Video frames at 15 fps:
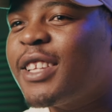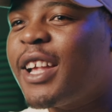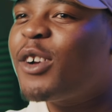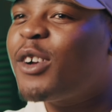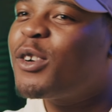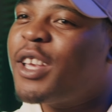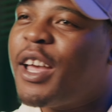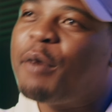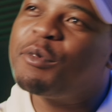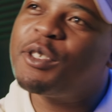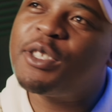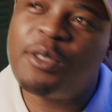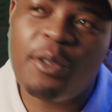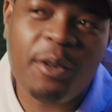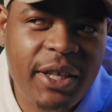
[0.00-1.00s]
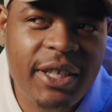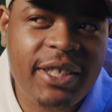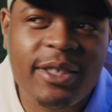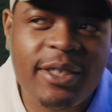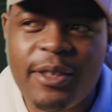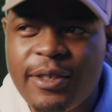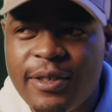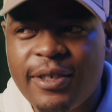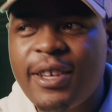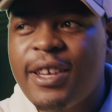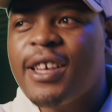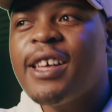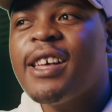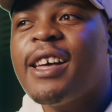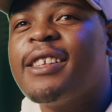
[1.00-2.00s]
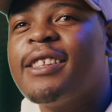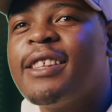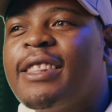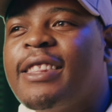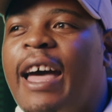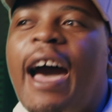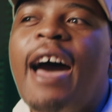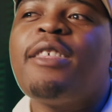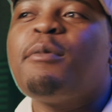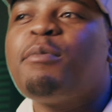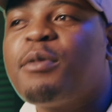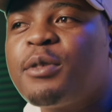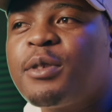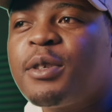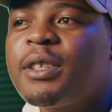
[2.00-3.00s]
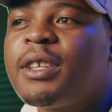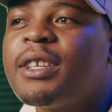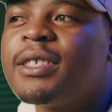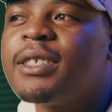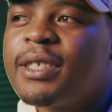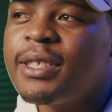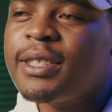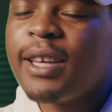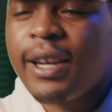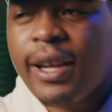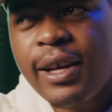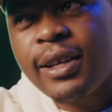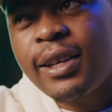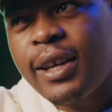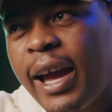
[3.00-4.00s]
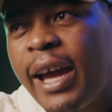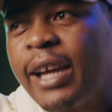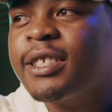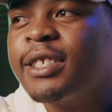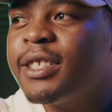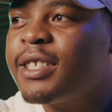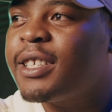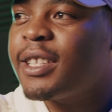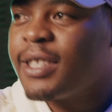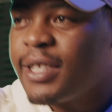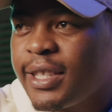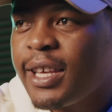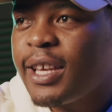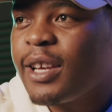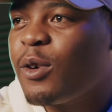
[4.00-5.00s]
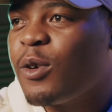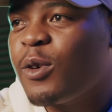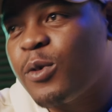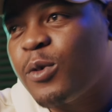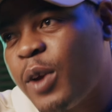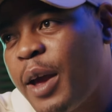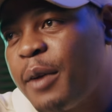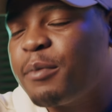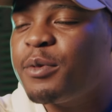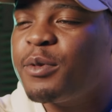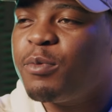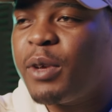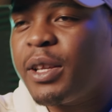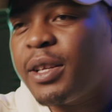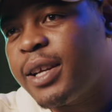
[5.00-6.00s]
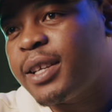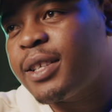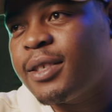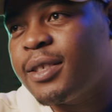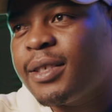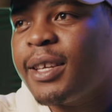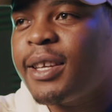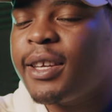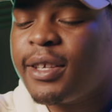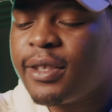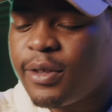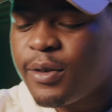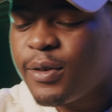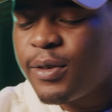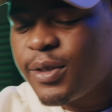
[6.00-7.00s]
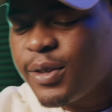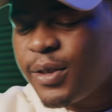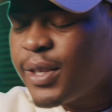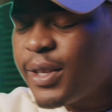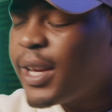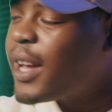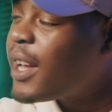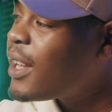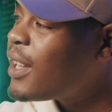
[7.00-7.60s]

like, okay, I'm just doing it so the other person can see that I actually can sing or rap, but like singing, though. So, yeah.